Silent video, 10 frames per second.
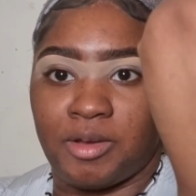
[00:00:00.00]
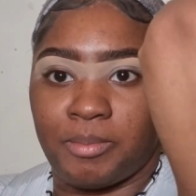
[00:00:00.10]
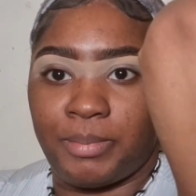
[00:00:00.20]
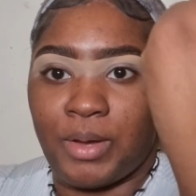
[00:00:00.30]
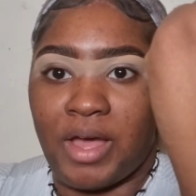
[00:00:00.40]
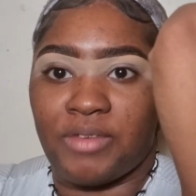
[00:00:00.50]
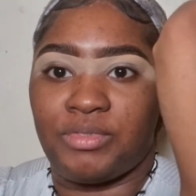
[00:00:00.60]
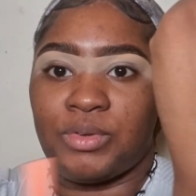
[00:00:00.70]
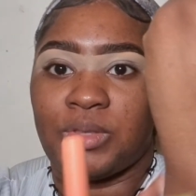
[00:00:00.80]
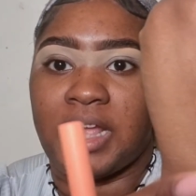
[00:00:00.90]
But I
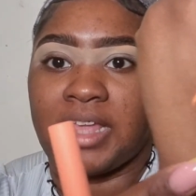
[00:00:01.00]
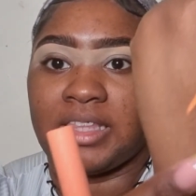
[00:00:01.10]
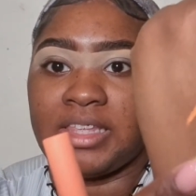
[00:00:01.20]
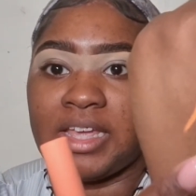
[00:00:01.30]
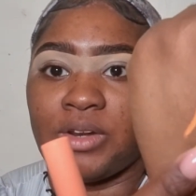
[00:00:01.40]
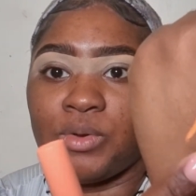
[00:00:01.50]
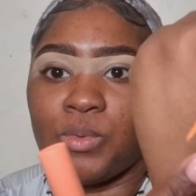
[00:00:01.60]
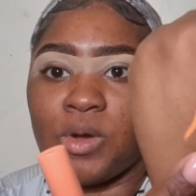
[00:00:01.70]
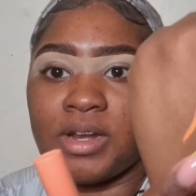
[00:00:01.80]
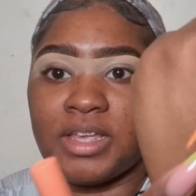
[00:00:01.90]
feel like the yellow
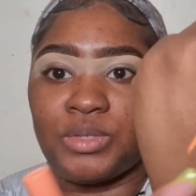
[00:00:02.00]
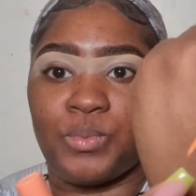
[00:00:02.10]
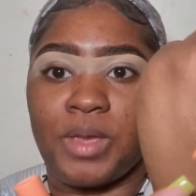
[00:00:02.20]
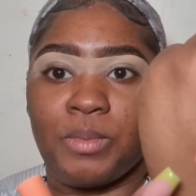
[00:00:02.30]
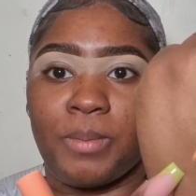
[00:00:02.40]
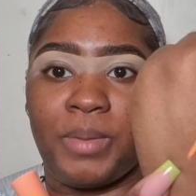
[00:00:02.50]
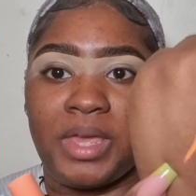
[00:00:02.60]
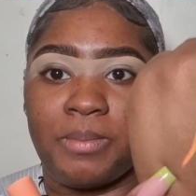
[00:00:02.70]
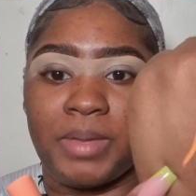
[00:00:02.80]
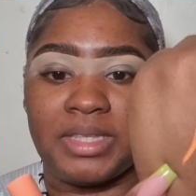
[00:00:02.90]
one is way more
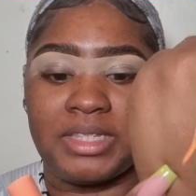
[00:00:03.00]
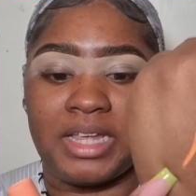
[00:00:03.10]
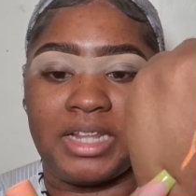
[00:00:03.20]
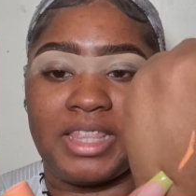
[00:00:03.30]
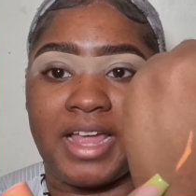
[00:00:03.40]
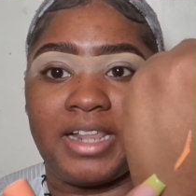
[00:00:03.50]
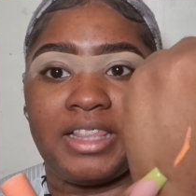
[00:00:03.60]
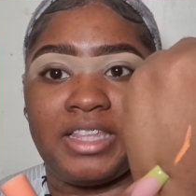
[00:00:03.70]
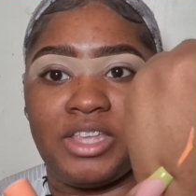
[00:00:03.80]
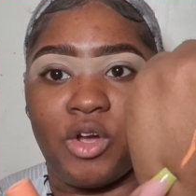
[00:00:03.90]
pigmented than
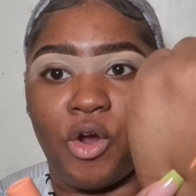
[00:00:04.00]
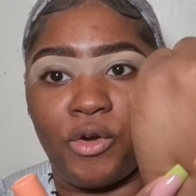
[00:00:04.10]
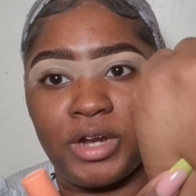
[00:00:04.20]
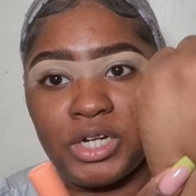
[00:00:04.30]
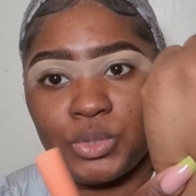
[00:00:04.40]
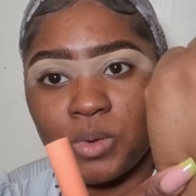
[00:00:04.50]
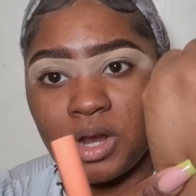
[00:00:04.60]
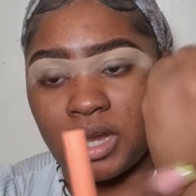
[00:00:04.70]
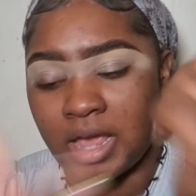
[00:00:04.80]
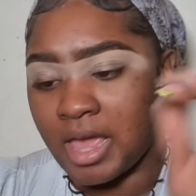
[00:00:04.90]
the orange
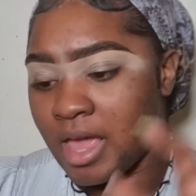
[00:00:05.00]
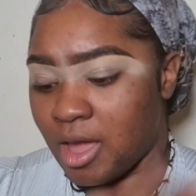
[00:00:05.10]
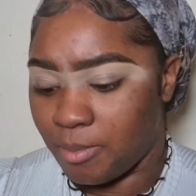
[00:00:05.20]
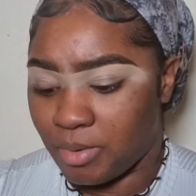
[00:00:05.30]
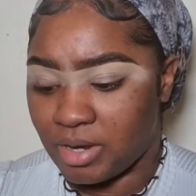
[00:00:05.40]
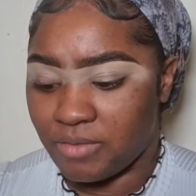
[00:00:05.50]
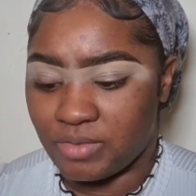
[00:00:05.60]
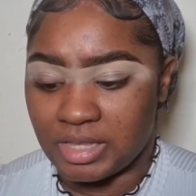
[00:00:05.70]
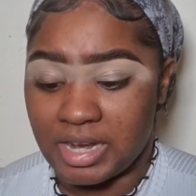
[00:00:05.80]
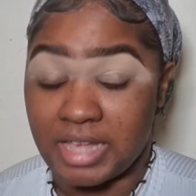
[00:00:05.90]
one. But
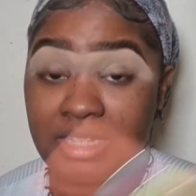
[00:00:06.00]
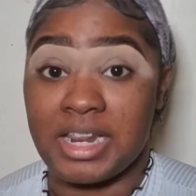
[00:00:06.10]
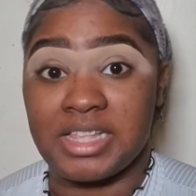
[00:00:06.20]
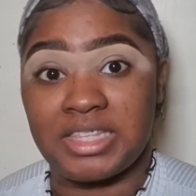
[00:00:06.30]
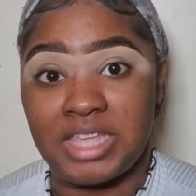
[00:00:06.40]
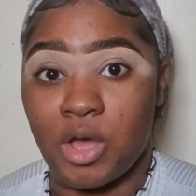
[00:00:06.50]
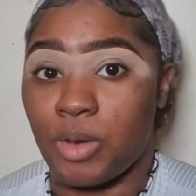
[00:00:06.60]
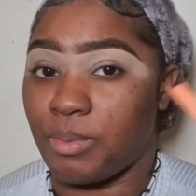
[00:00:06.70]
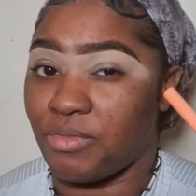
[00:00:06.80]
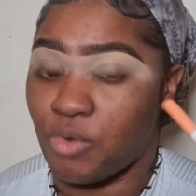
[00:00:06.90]
nevertheless, let's see how
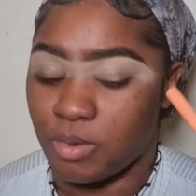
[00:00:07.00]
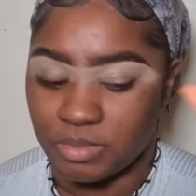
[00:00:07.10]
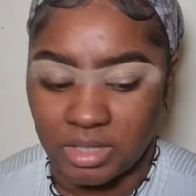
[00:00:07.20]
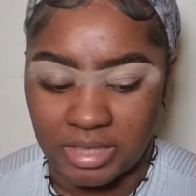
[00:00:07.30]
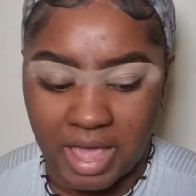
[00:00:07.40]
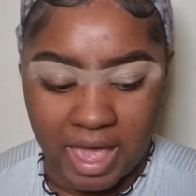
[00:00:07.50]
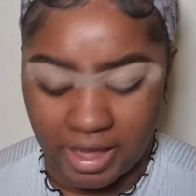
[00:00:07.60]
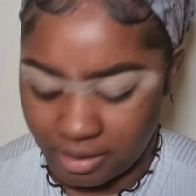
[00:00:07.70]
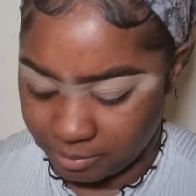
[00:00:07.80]
it performs on the eye.